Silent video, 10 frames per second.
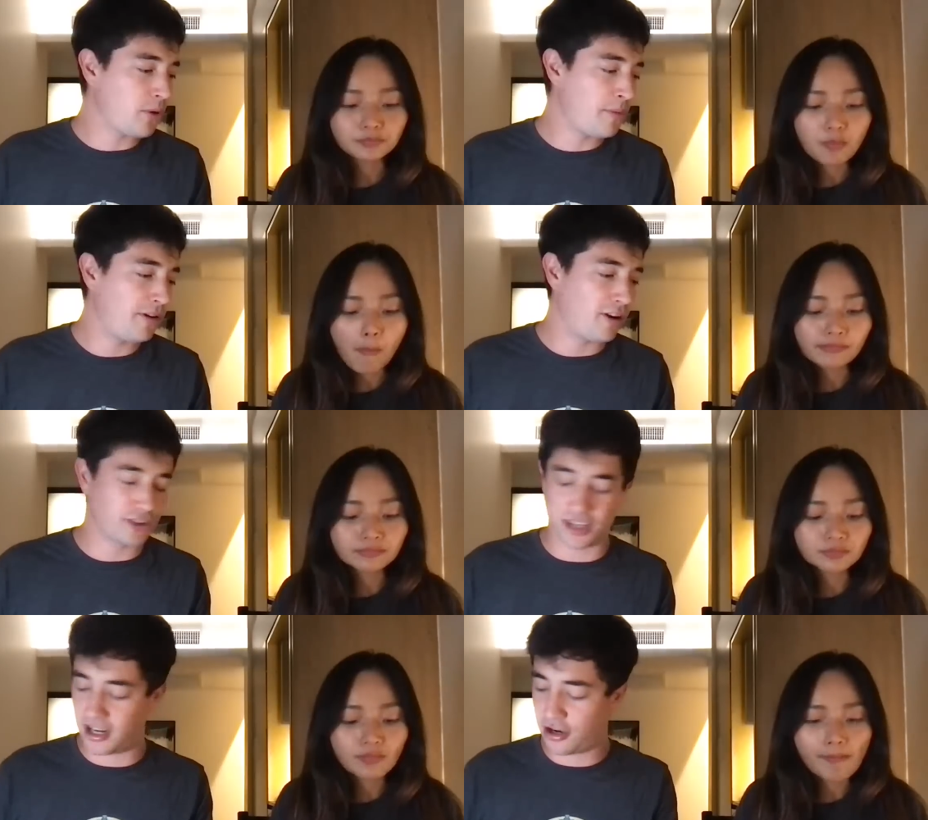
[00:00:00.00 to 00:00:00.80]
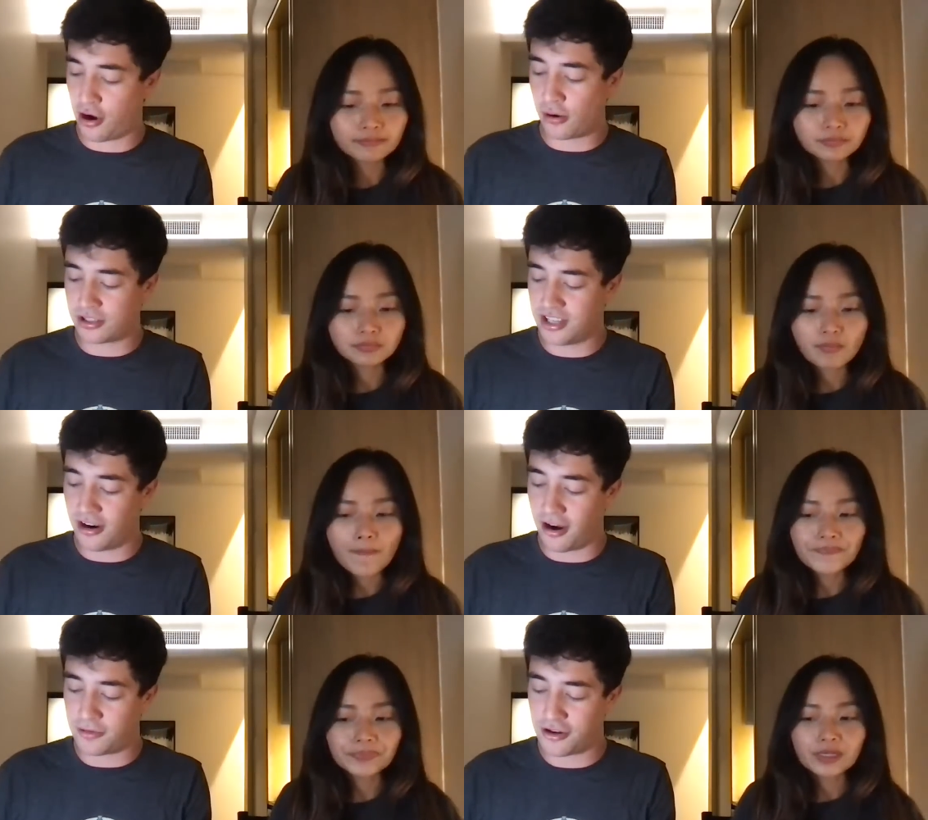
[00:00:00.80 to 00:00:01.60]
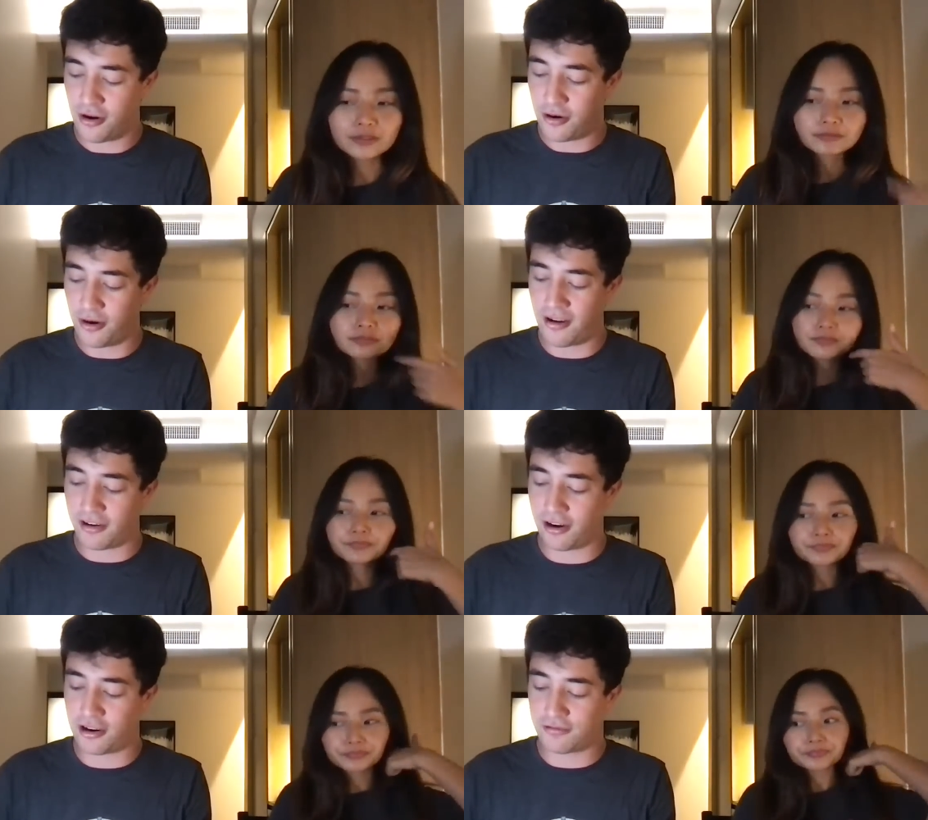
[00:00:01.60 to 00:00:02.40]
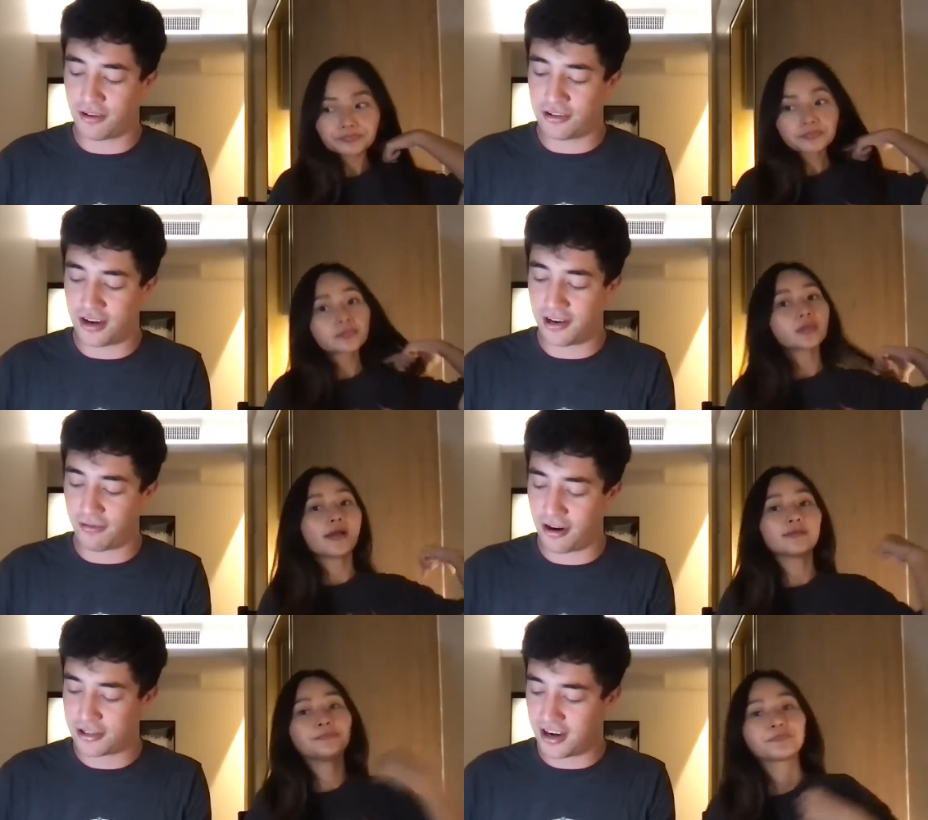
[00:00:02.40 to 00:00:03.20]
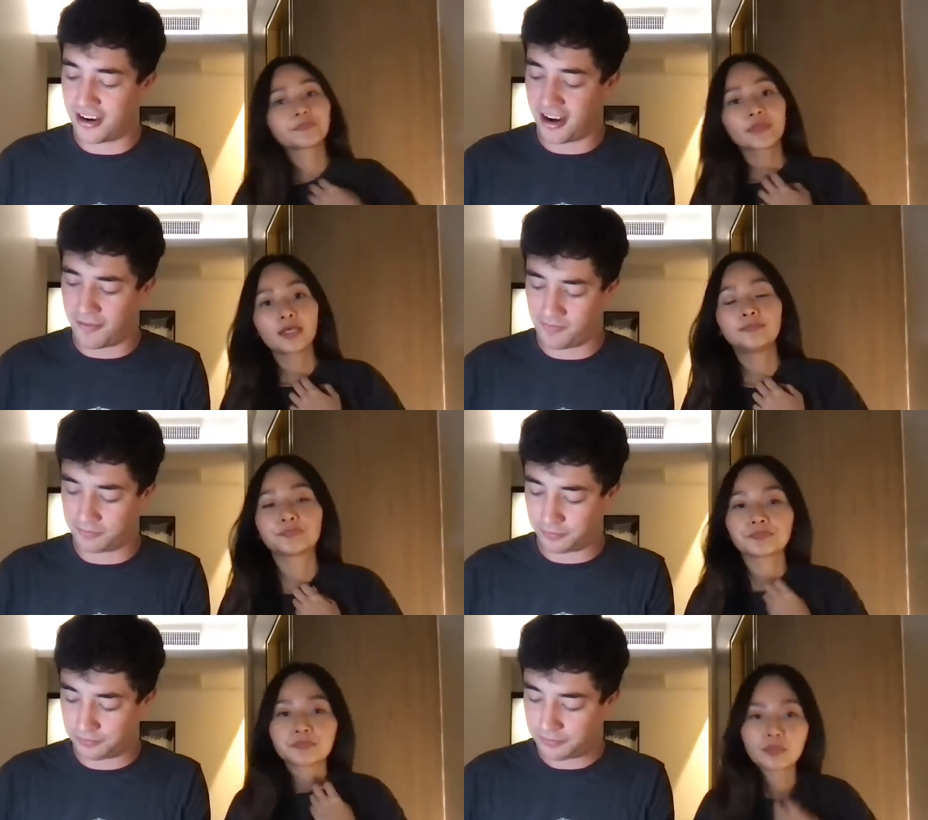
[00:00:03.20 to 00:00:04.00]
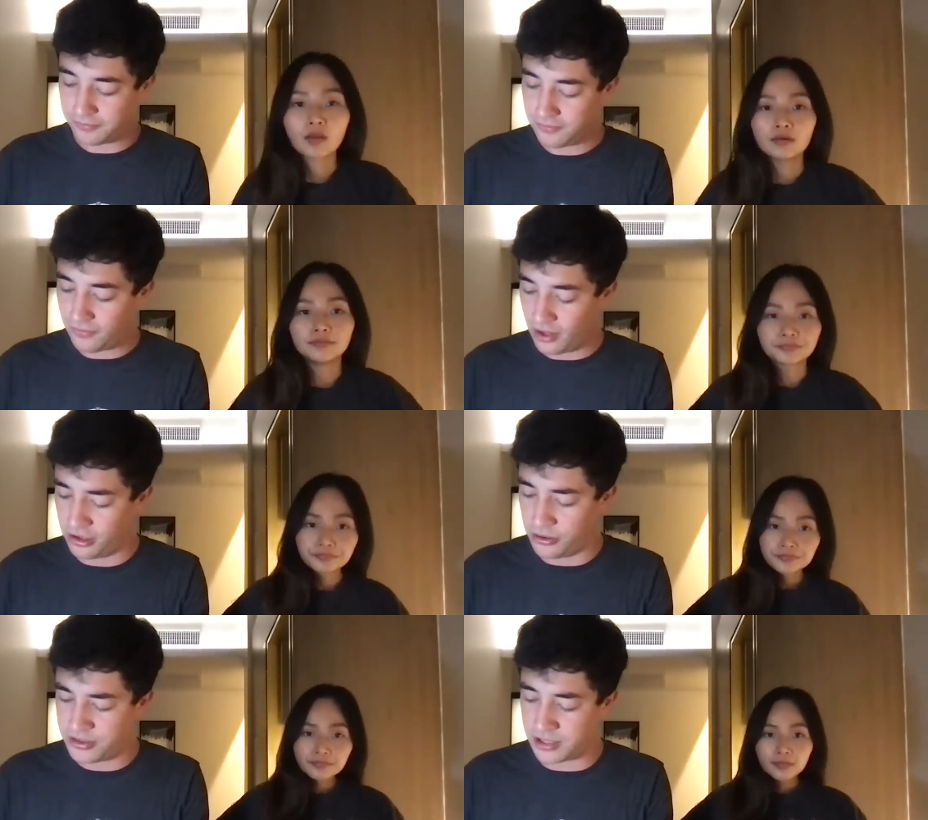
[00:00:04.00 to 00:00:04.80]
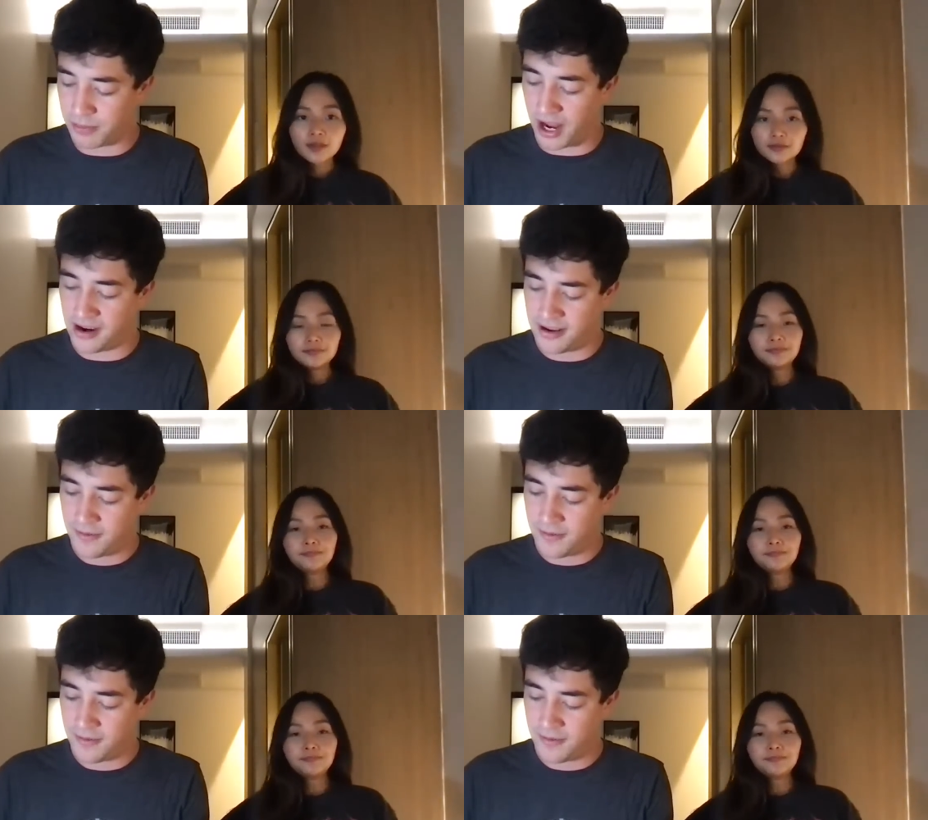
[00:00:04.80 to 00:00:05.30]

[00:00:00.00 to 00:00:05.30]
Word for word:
Speaker 1: we've also got a Coke Zero. So whoever goes for a drink first, I think, loses. But